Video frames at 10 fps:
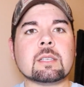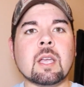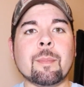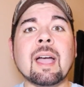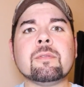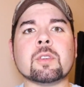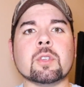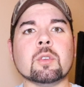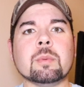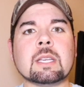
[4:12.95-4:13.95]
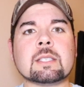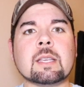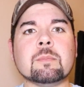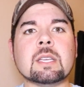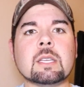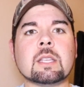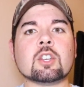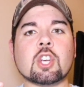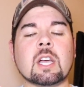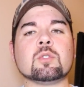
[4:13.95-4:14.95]
come after you because their
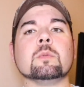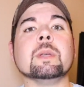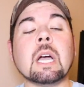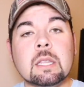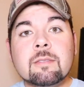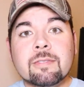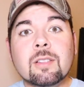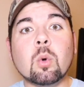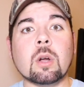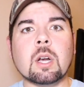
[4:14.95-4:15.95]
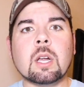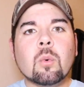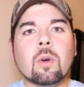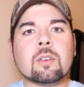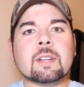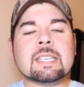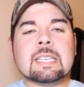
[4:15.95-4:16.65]
jaws would be on the floor wondering,